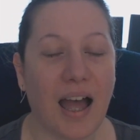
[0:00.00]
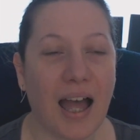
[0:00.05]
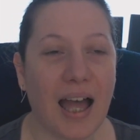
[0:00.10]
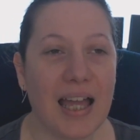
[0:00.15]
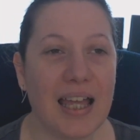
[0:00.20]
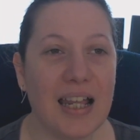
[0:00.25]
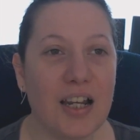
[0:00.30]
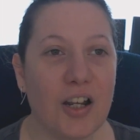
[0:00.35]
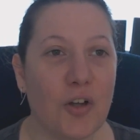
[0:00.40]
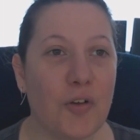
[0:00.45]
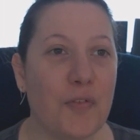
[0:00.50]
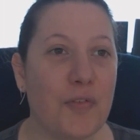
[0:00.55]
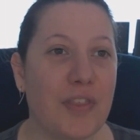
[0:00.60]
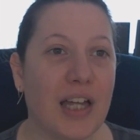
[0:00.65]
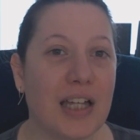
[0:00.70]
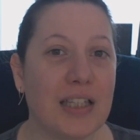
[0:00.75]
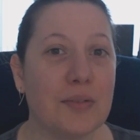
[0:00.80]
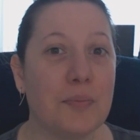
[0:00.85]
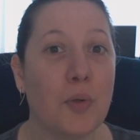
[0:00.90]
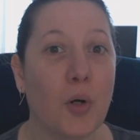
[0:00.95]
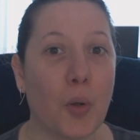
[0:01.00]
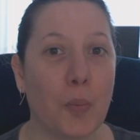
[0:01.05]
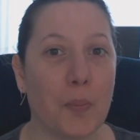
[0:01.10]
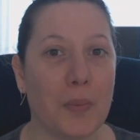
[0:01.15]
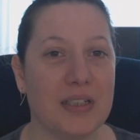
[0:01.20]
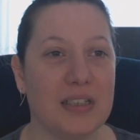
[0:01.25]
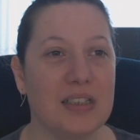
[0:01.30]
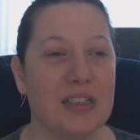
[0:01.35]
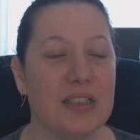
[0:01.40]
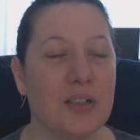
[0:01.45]
I love that
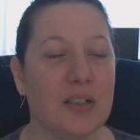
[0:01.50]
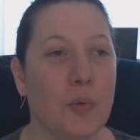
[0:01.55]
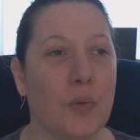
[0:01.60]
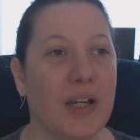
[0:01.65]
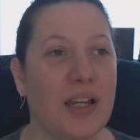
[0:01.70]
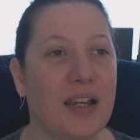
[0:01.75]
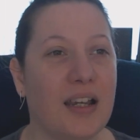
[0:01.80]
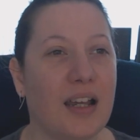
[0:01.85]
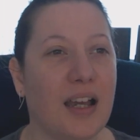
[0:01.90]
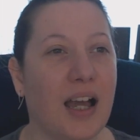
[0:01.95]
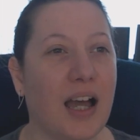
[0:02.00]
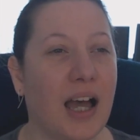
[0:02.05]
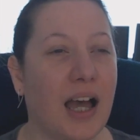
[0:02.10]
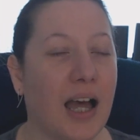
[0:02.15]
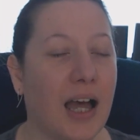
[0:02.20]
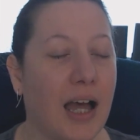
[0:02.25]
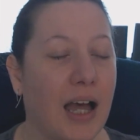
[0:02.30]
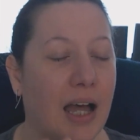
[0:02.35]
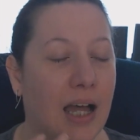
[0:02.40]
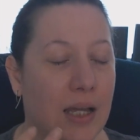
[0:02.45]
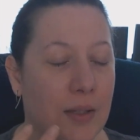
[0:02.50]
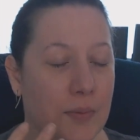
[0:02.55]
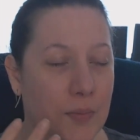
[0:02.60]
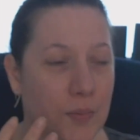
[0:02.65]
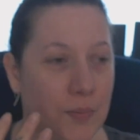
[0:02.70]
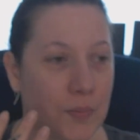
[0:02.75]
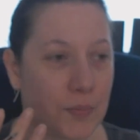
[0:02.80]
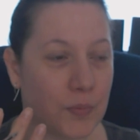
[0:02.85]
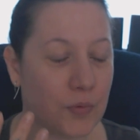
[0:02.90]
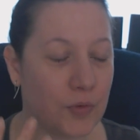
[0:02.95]
moment where
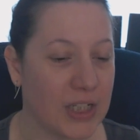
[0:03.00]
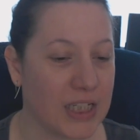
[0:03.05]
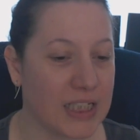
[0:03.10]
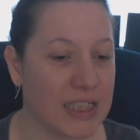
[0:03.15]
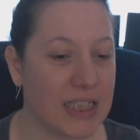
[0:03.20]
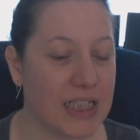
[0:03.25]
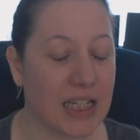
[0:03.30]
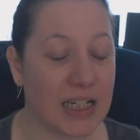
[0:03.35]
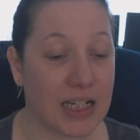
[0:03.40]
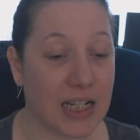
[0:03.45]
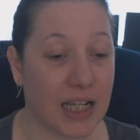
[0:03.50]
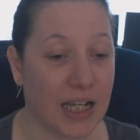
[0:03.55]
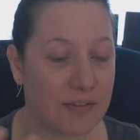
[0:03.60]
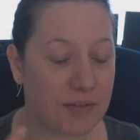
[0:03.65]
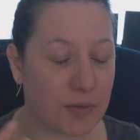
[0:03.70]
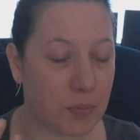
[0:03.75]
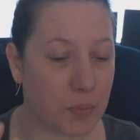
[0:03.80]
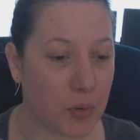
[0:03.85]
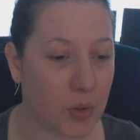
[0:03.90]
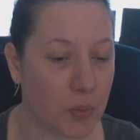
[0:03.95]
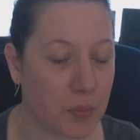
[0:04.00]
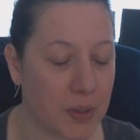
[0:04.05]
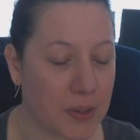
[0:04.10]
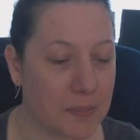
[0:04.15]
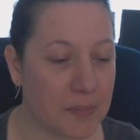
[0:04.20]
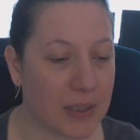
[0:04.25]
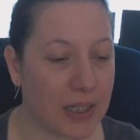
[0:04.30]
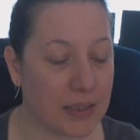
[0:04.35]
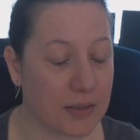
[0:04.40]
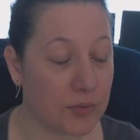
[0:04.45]
I'm reading and I have a
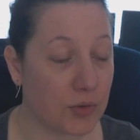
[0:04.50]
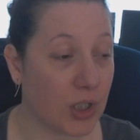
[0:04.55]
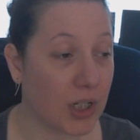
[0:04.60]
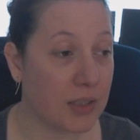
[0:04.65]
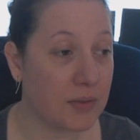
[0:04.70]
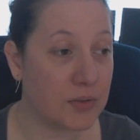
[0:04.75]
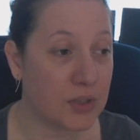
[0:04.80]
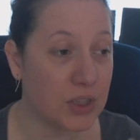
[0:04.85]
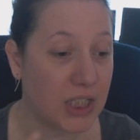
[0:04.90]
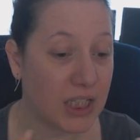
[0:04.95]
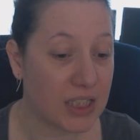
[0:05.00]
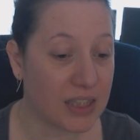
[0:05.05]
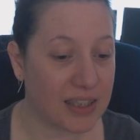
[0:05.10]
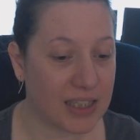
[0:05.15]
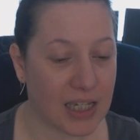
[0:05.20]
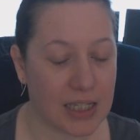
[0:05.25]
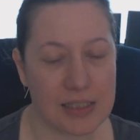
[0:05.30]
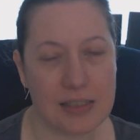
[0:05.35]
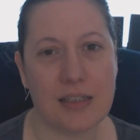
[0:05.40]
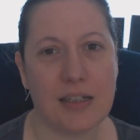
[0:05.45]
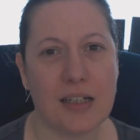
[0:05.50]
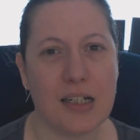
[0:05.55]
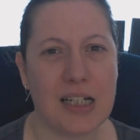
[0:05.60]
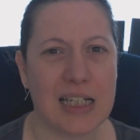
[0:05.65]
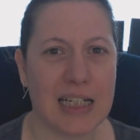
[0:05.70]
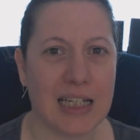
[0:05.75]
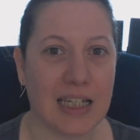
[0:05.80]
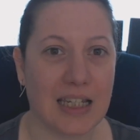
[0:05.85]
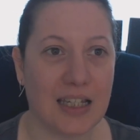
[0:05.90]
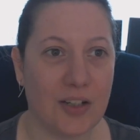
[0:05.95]
problem and I'm trying to get the answer
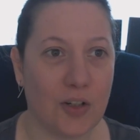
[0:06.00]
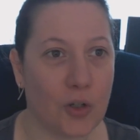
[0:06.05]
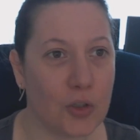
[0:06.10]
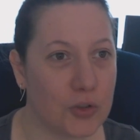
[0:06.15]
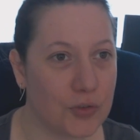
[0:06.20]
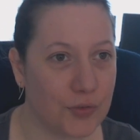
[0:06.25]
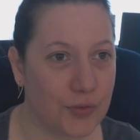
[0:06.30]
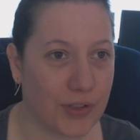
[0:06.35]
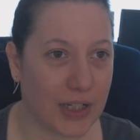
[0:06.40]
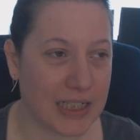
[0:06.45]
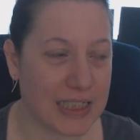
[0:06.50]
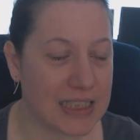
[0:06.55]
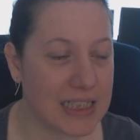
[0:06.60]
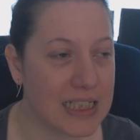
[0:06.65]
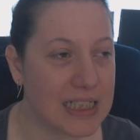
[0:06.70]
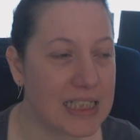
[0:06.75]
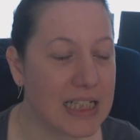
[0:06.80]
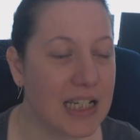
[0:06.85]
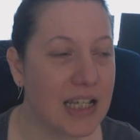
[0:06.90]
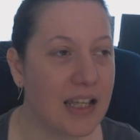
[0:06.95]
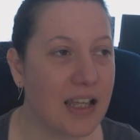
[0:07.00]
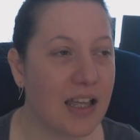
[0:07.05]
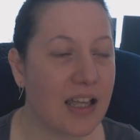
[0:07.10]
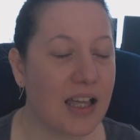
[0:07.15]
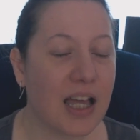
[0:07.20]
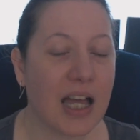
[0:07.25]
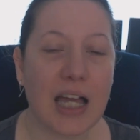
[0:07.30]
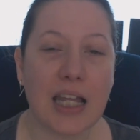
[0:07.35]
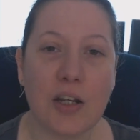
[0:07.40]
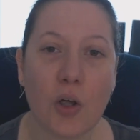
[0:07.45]
and I cannot find it,
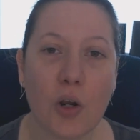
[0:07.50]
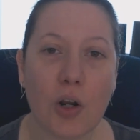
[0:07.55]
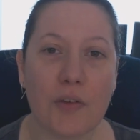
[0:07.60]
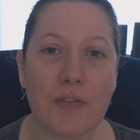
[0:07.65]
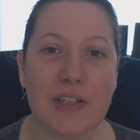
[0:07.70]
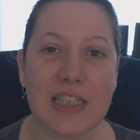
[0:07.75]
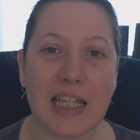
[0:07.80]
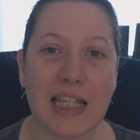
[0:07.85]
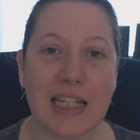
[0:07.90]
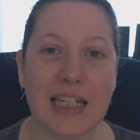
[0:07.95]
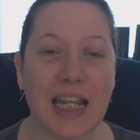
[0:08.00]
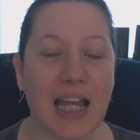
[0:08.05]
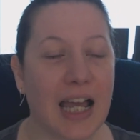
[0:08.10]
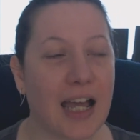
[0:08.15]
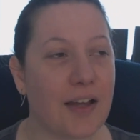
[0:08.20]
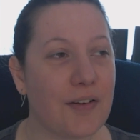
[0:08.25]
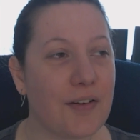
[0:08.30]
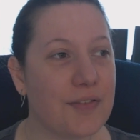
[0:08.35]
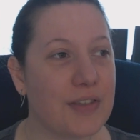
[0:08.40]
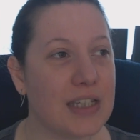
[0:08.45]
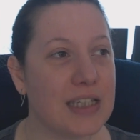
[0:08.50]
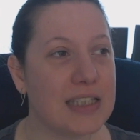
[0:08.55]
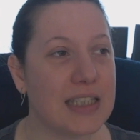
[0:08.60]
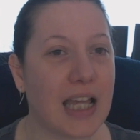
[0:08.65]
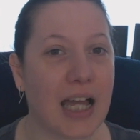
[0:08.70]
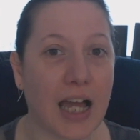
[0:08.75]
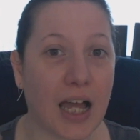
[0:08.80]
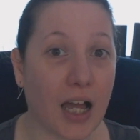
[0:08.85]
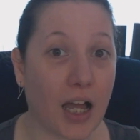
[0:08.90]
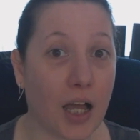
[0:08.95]
and all of a sudden I have this
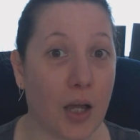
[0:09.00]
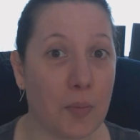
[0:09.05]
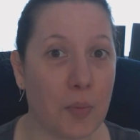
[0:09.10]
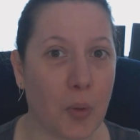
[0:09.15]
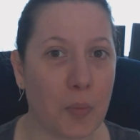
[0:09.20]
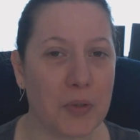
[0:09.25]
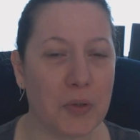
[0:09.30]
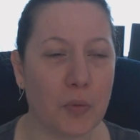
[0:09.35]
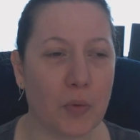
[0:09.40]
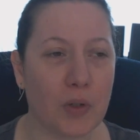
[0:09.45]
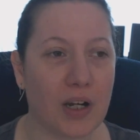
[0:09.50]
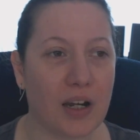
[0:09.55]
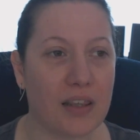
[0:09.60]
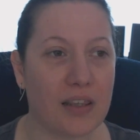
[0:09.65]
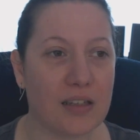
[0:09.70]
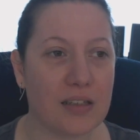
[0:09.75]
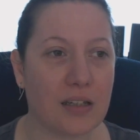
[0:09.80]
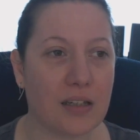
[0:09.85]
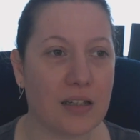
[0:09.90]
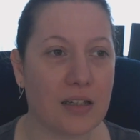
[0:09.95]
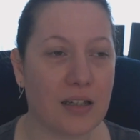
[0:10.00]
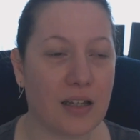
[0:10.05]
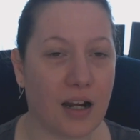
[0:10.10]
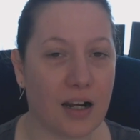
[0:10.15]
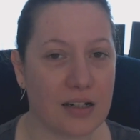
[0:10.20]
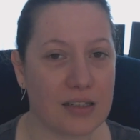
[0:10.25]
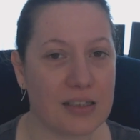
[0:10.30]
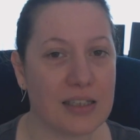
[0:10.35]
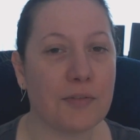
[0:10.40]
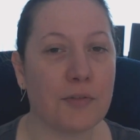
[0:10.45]
aha moment where the
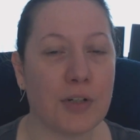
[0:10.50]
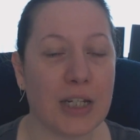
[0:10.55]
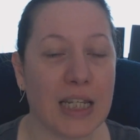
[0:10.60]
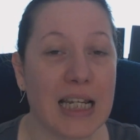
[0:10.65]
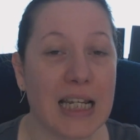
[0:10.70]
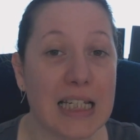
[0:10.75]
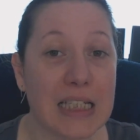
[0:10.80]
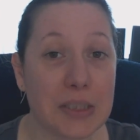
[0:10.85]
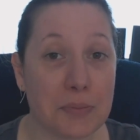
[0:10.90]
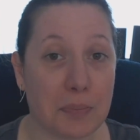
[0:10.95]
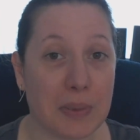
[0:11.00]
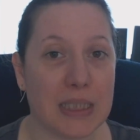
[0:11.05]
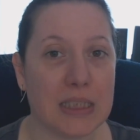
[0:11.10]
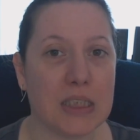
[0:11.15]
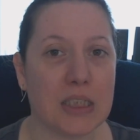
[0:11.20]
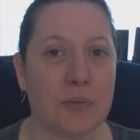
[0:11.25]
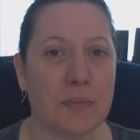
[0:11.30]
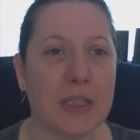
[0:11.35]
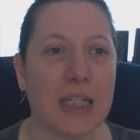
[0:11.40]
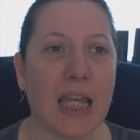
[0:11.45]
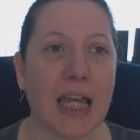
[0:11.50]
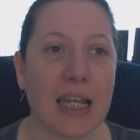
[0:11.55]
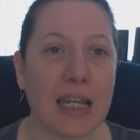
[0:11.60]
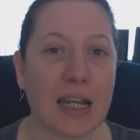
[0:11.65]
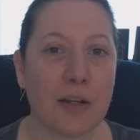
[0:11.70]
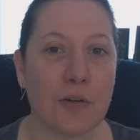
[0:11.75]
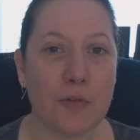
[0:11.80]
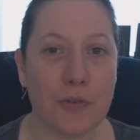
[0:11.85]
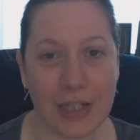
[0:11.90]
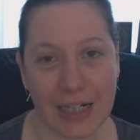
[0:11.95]
cards really speak to me
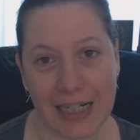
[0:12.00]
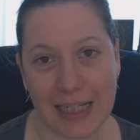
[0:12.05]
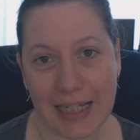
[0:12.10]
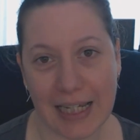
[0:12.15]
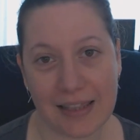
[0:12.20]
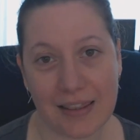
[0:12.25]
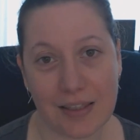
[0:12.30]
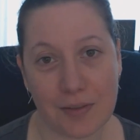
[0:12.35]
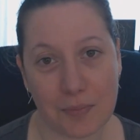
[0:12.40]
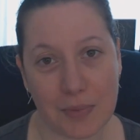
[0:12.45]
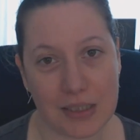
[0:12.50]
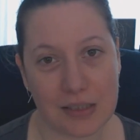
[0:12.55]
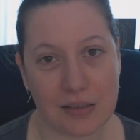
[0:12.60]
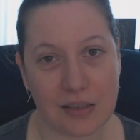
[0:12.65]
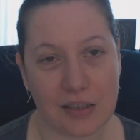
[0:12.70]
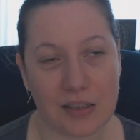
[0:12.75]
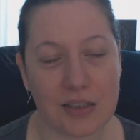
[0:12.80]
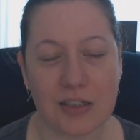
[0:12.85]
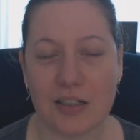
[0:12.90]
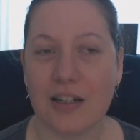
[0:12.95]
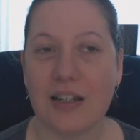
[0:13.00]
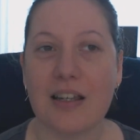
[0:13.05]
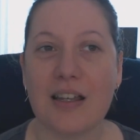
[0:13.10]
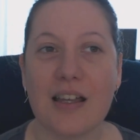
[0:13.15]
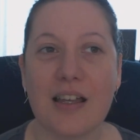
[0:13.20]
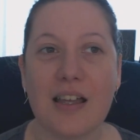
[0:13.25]
and I really get the message.